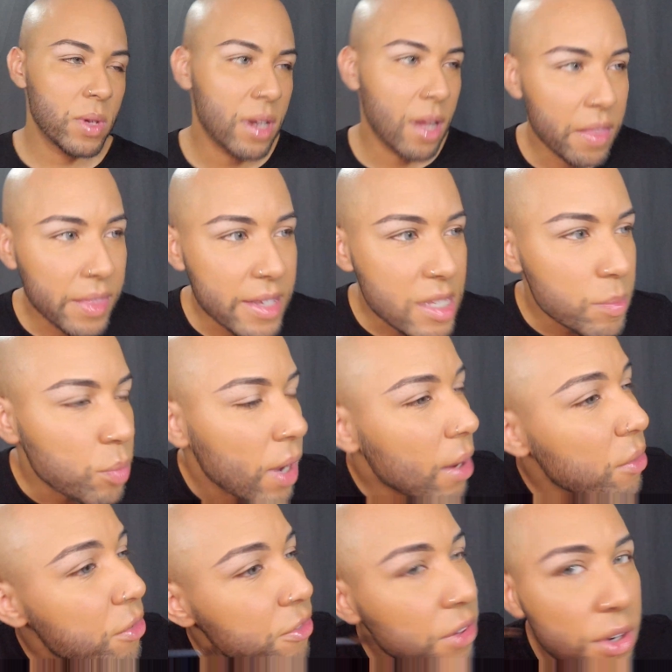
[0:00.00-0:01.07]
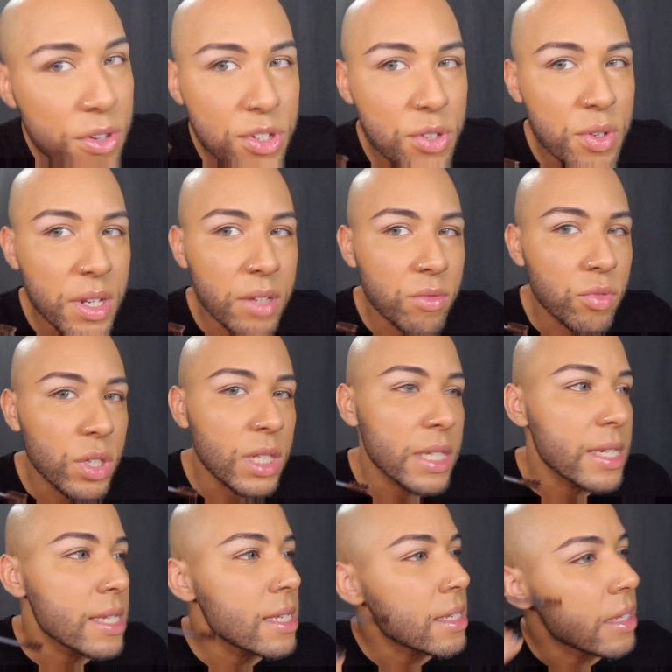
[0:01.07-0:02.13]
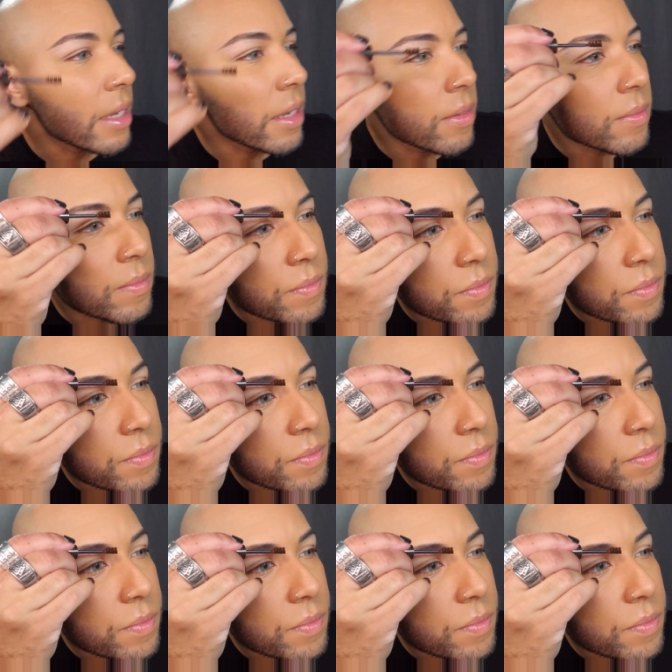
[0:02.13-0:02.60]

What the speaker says: it on this brow first so you can really see.